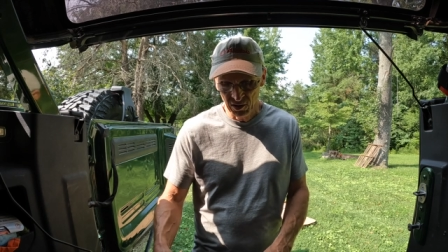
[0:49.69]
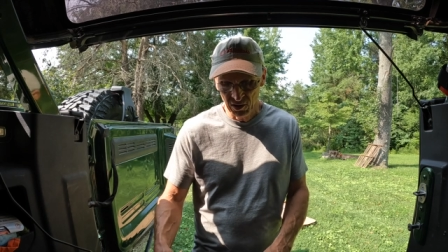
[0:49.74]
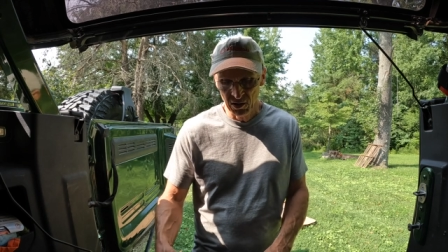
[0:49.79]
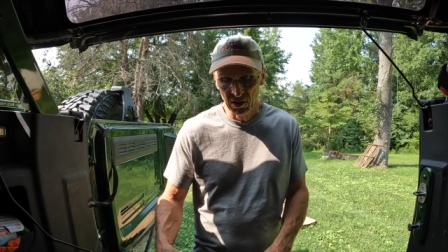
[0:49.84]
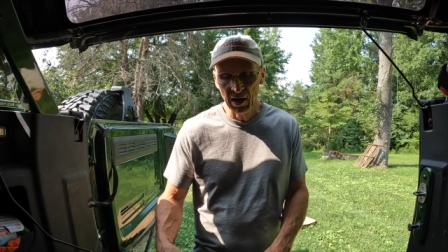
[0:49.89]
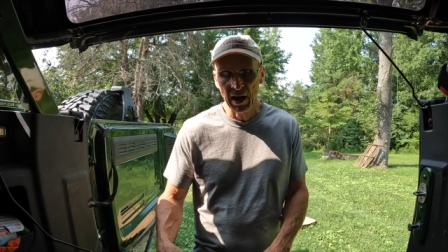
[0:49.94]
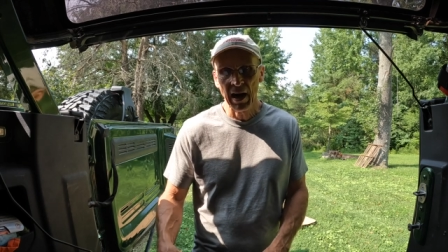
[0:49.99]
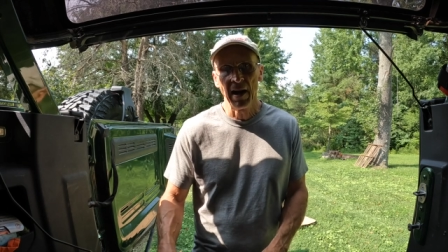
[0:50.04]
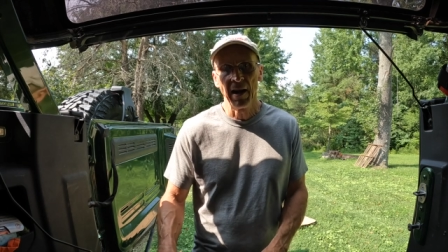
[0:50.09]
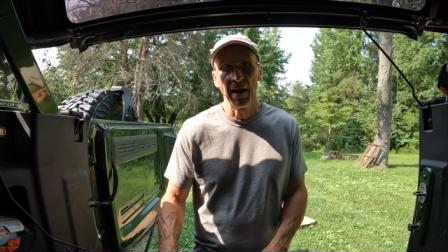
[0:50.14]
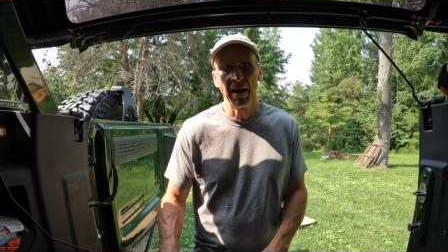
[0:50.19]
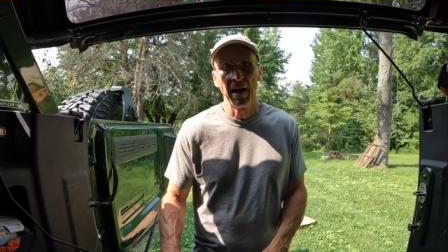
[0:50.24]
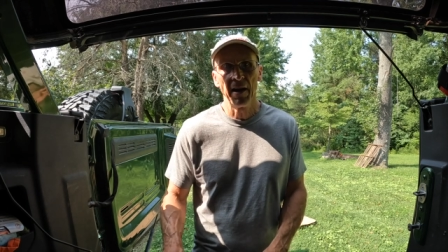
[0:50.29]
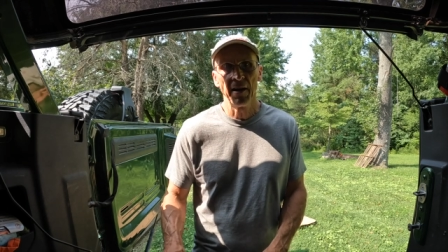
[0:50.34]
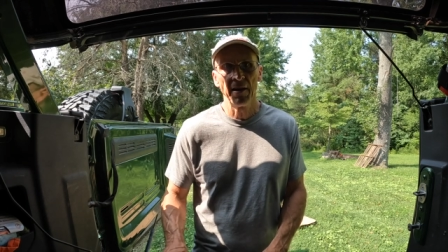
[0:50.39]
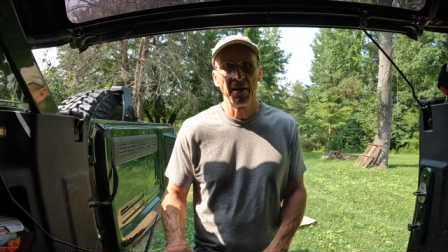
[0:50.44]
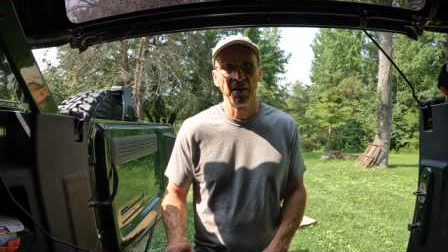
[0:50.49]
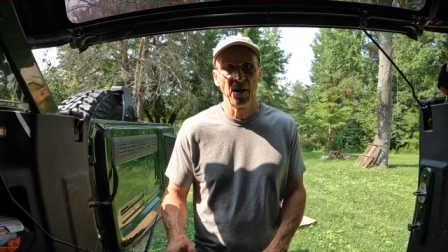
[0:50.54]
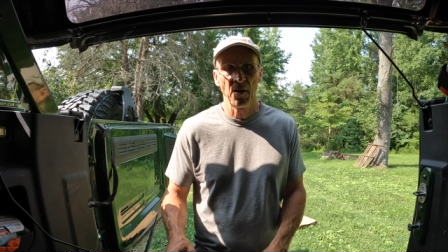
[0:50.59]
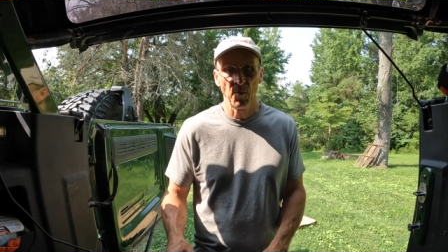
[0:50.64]
shout
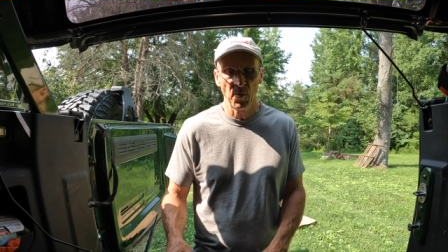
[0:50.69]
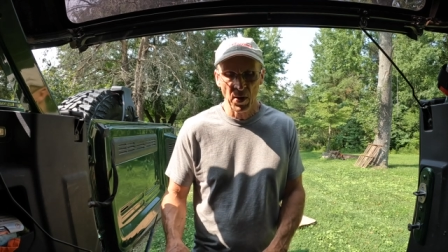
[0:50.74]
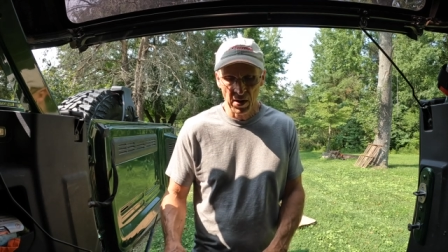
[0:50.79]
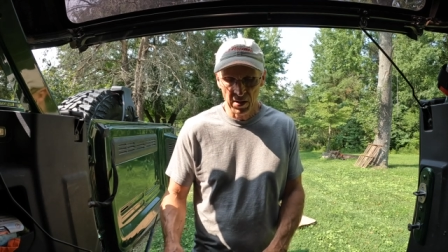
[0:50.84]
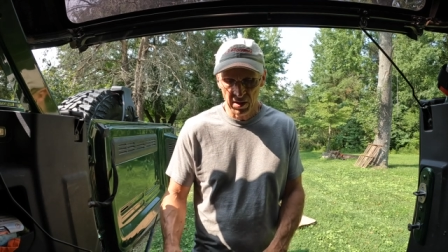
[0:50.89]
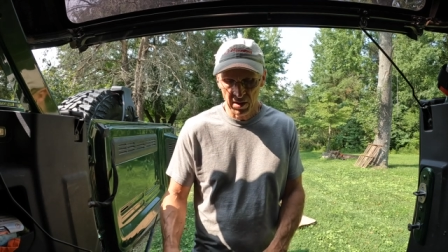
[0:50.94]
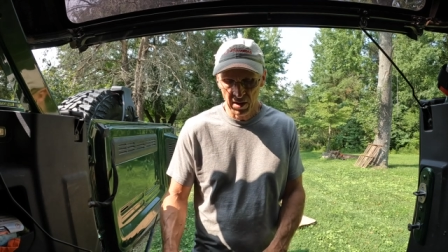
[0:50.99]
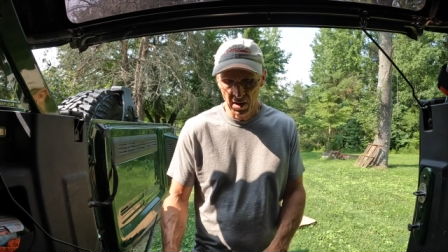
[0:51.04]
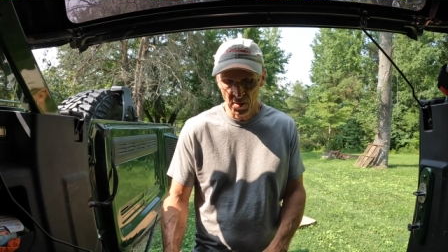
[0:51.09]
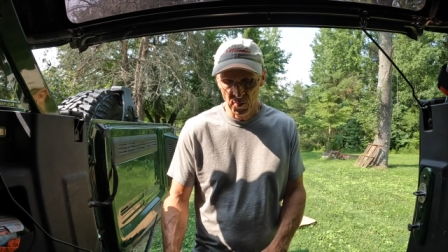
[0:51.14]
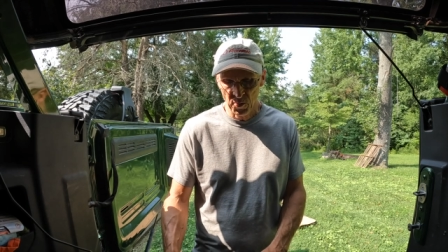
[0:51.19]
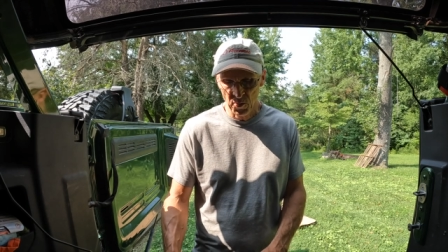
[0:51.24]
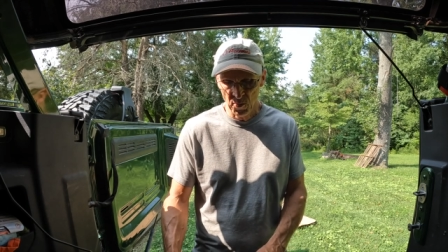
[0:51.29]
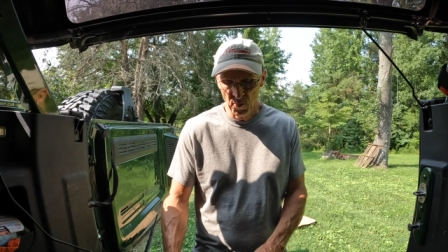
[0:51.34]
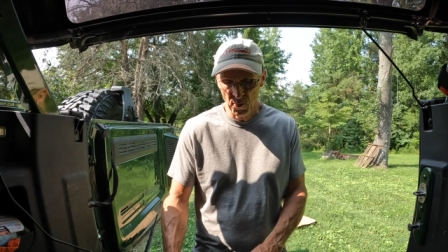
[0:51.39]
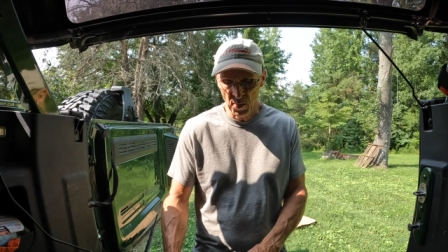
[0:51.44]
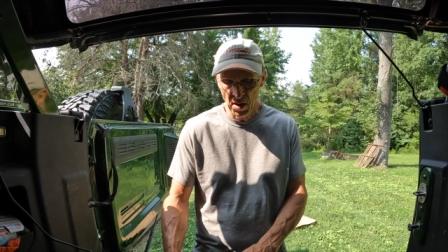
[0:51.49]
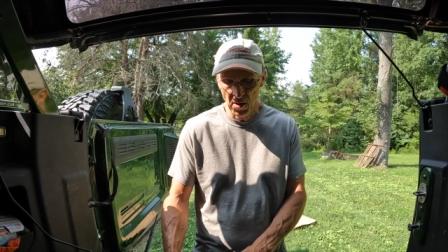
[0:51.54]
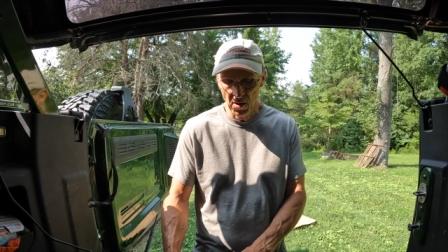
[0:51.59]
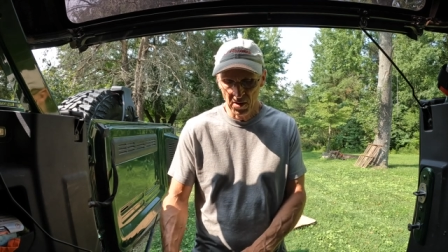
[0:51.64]
out here. I bought a couple
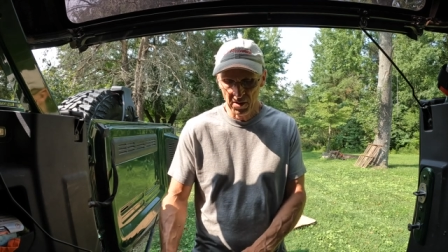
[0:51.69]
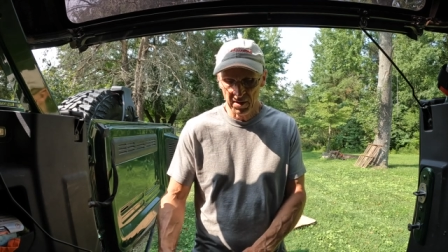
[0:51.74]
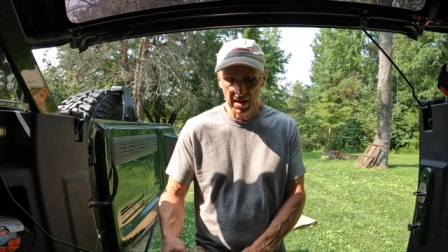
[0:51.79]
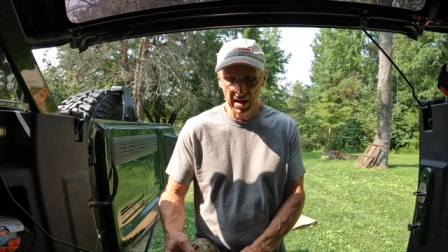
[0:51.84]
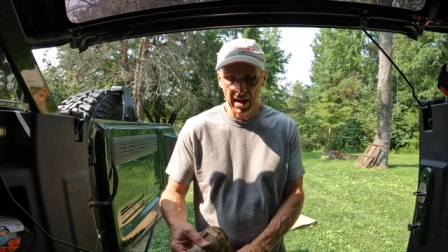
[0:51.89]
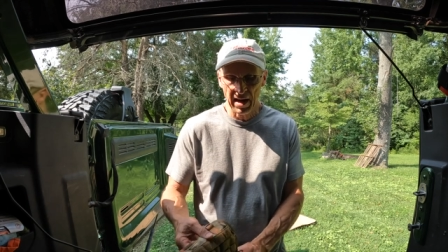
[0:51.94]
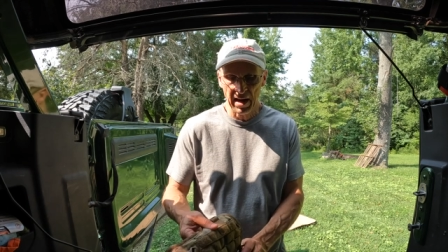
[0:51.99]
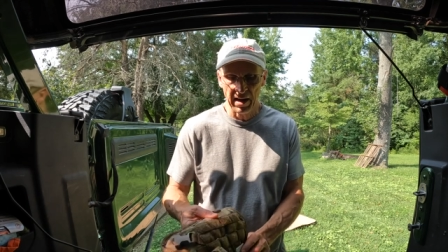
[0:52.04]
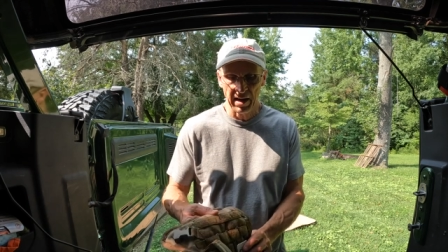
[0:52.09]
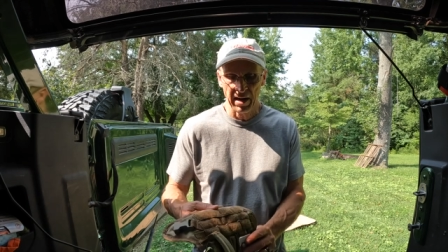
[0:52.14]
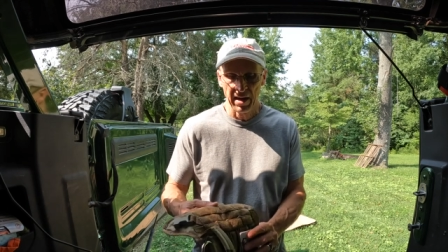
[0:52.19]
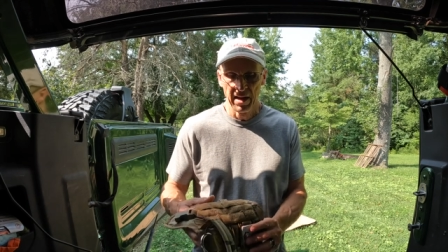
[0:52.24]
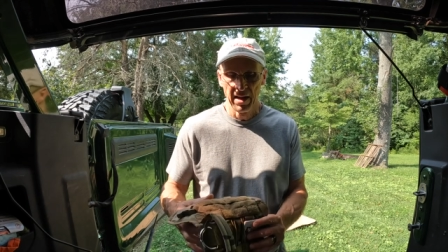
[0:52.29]
Bartact